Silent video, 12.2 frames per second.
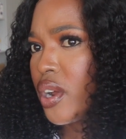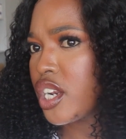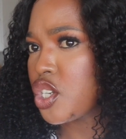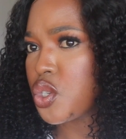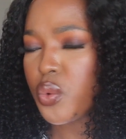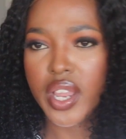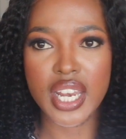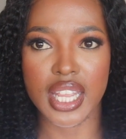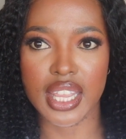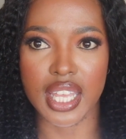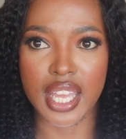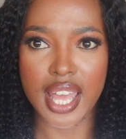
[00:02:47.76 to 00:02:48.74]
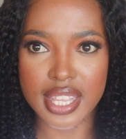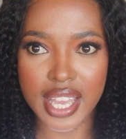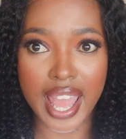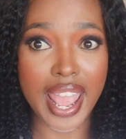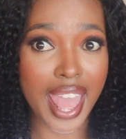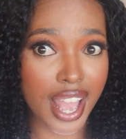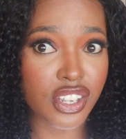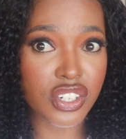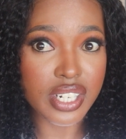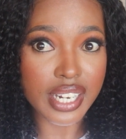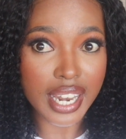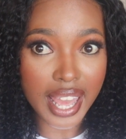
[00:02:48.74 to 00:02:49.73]
to do anything. I think I
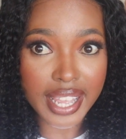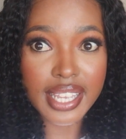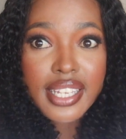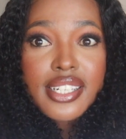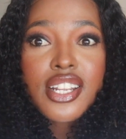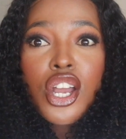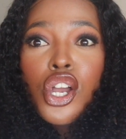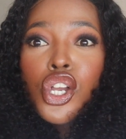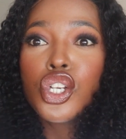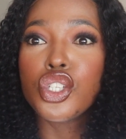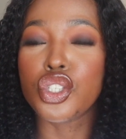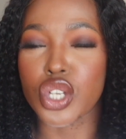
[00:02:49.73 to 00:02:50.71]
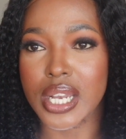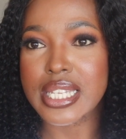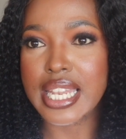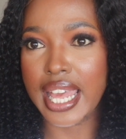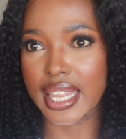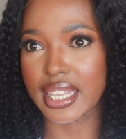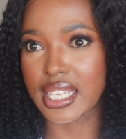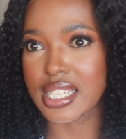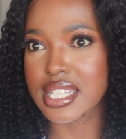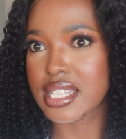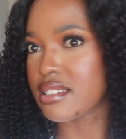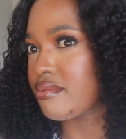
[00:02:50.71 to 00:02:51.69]
actually like it just like
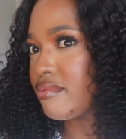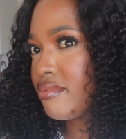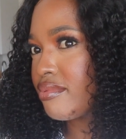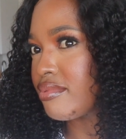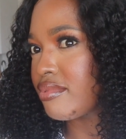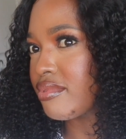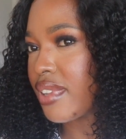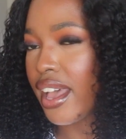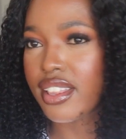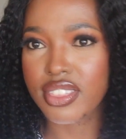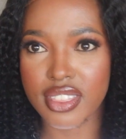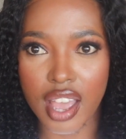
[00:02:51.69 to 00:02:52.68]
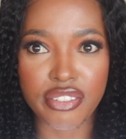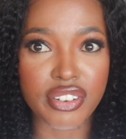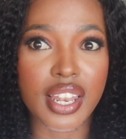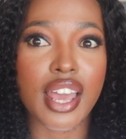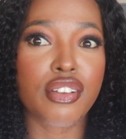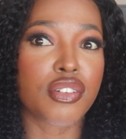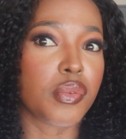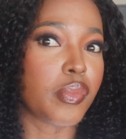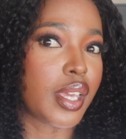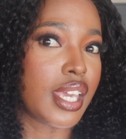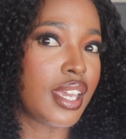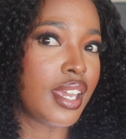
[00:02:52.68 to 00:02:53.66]
this. I feel like for
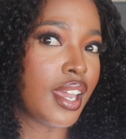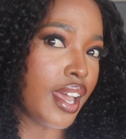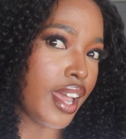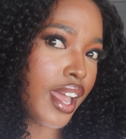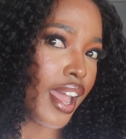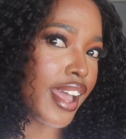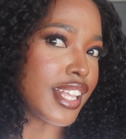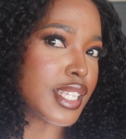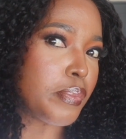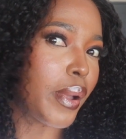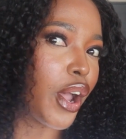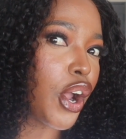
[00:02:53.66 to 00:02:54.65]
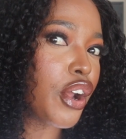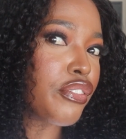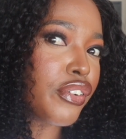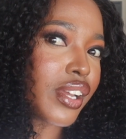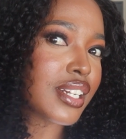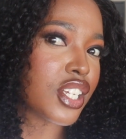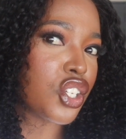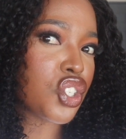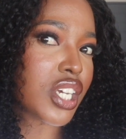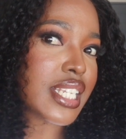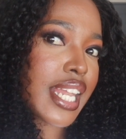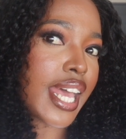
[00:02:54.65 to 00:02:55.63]
me it's perfect
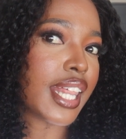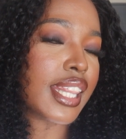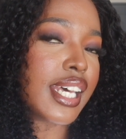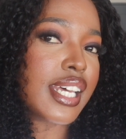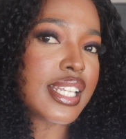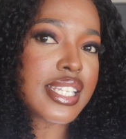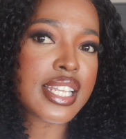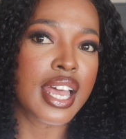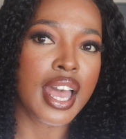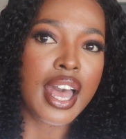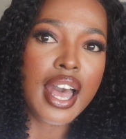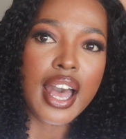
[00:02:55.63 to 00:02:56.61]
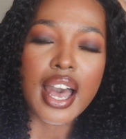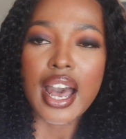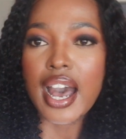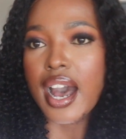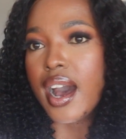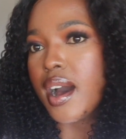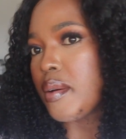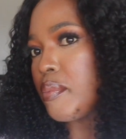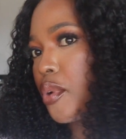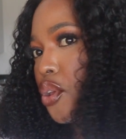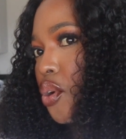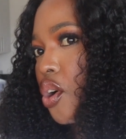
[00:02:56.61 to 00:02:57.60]
just like this.
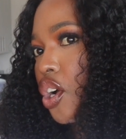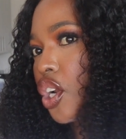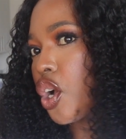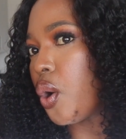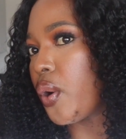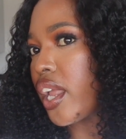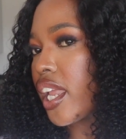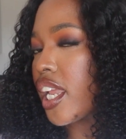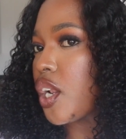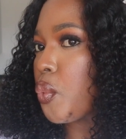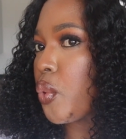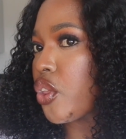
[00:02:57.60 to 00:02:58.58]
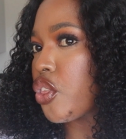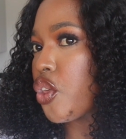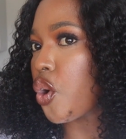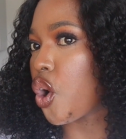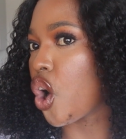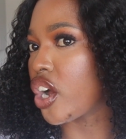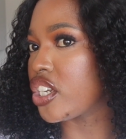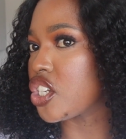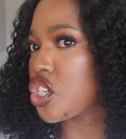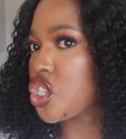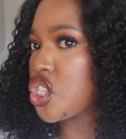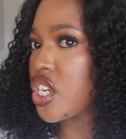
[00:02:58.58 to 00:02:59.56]
You can go in with your
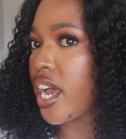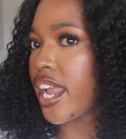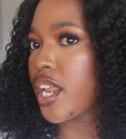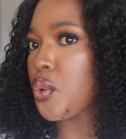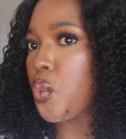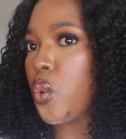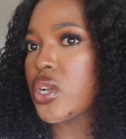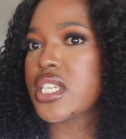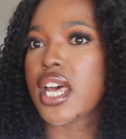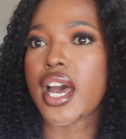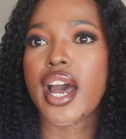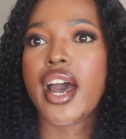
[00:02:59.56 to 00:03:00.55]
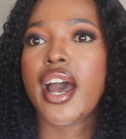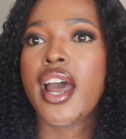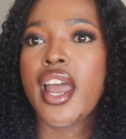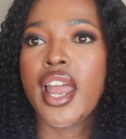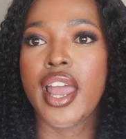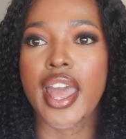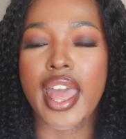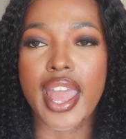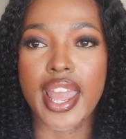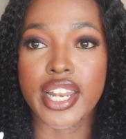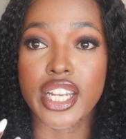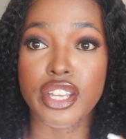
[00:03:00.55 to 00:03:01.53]
conditioner and water,
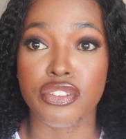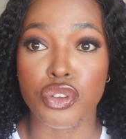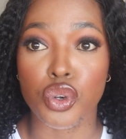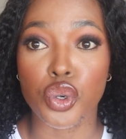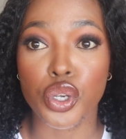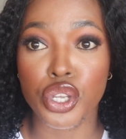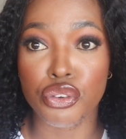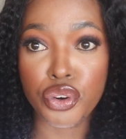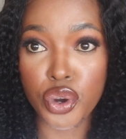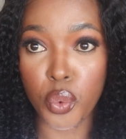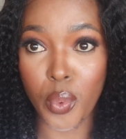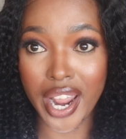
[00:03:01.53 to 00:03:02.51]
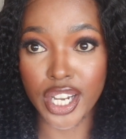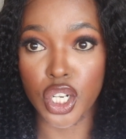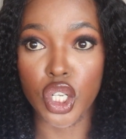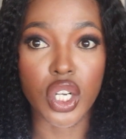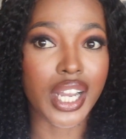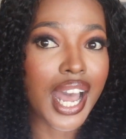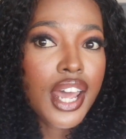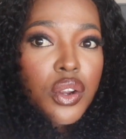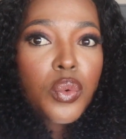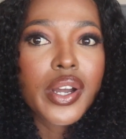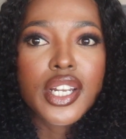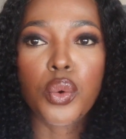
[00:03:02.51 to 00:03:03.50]
and if you're looking for a wet look, I don't want